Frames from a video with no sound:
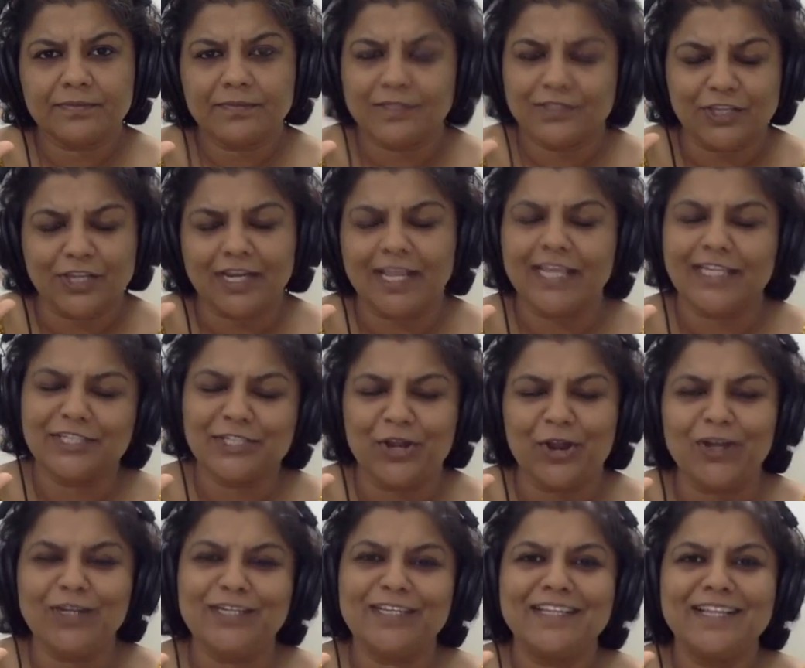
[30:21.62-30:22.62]
sorry, a
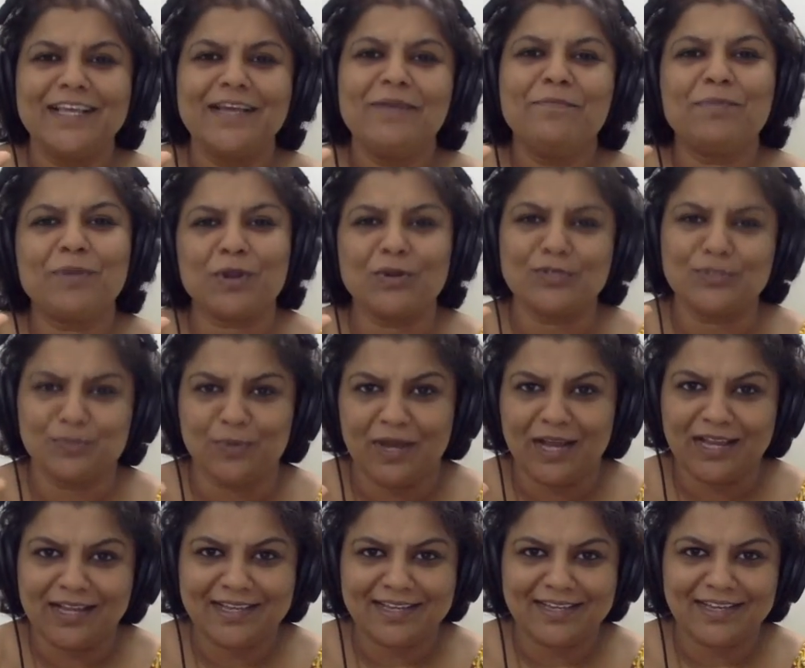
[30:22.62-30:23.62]
short prose
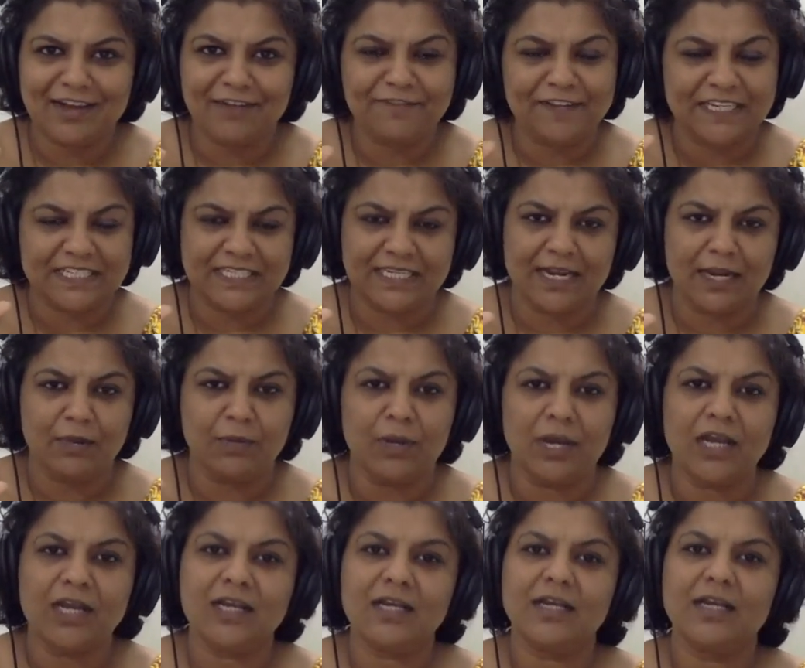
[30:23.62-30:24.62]
work, a fictional
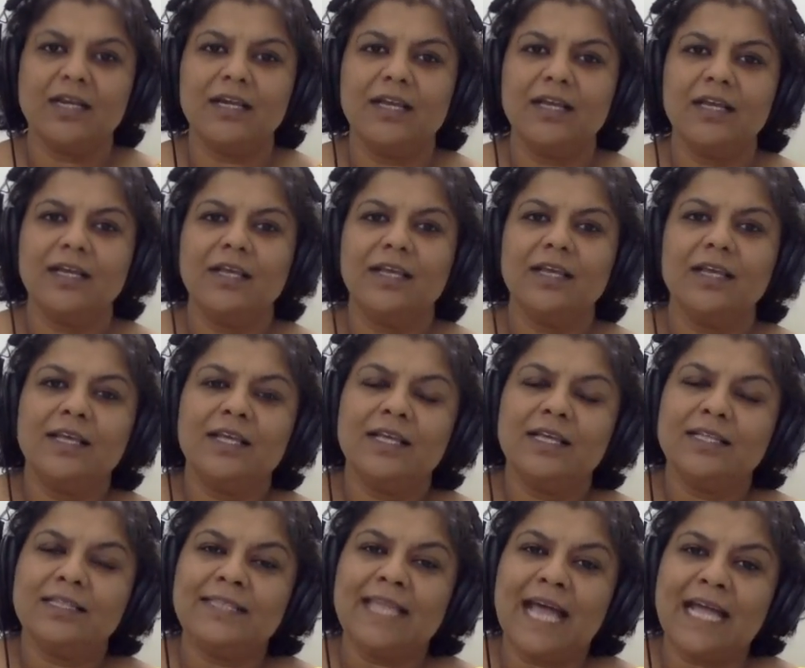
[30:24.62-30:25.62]
work
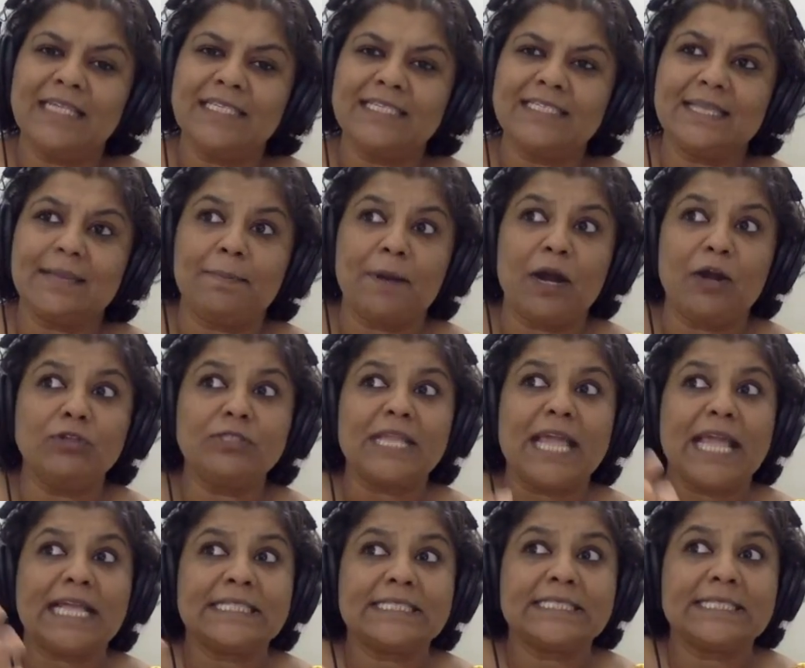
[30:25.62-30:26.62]
that is about
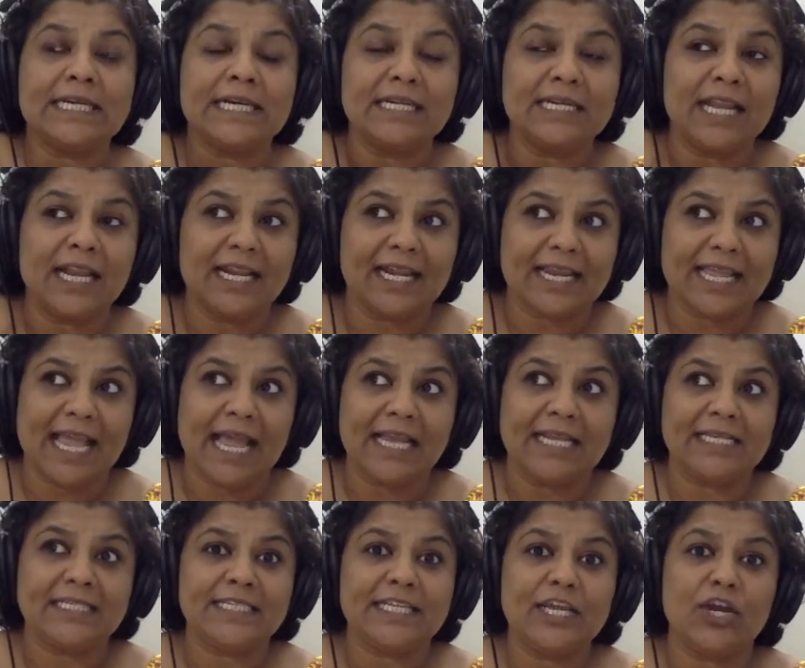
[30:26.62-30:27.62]
external
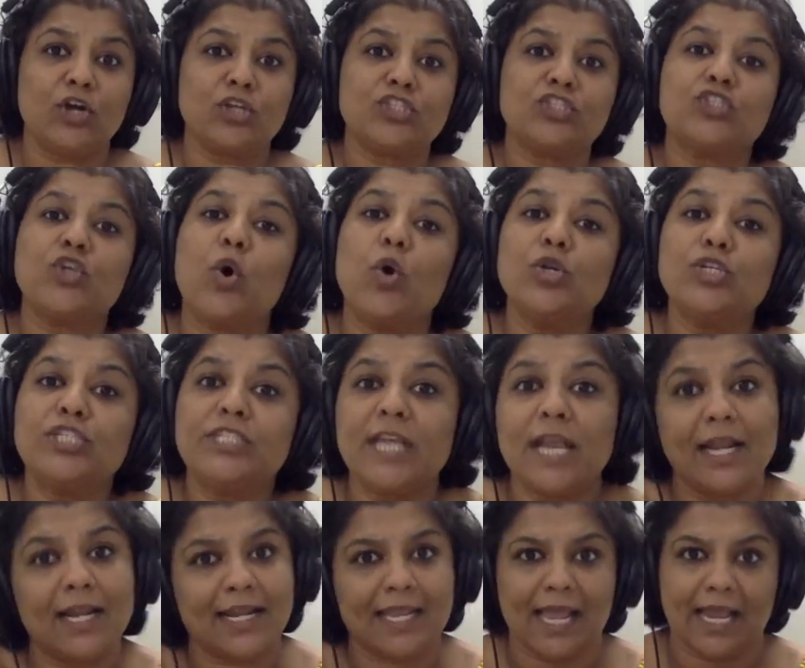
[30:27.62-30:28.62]
reality or
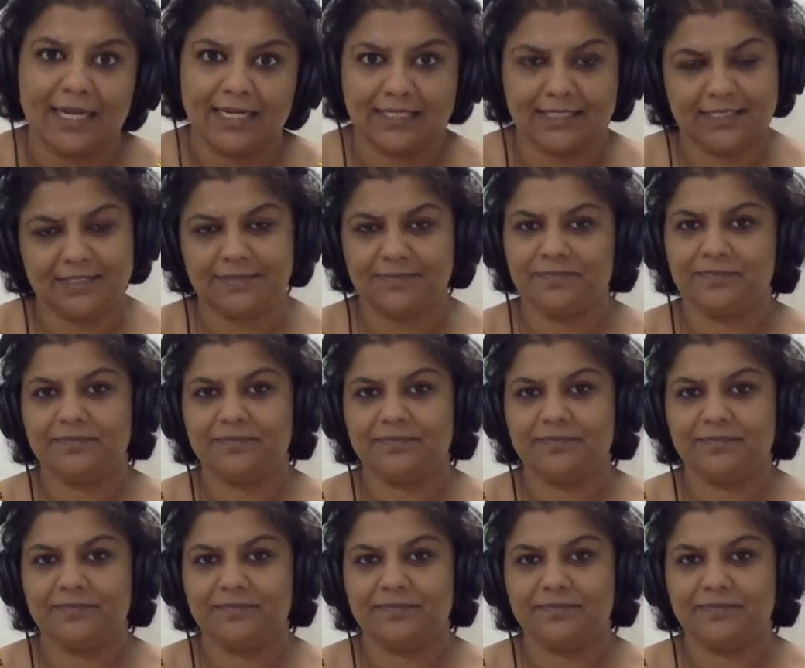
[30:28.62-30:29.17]
social reality.